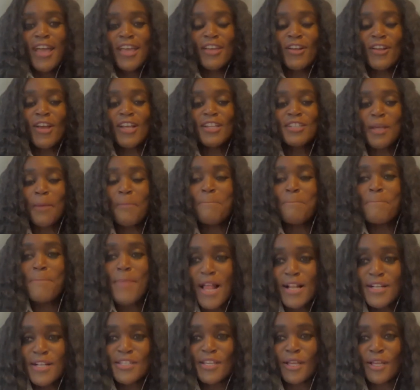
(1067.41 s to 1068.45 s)
It's a
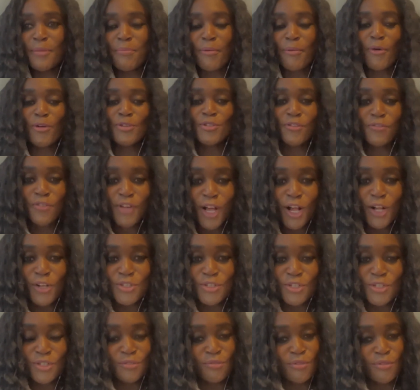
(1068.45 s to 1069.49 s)
melting pot of
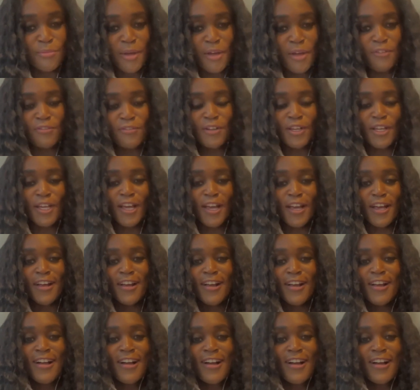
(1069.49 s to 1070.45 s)
cultures from Africa.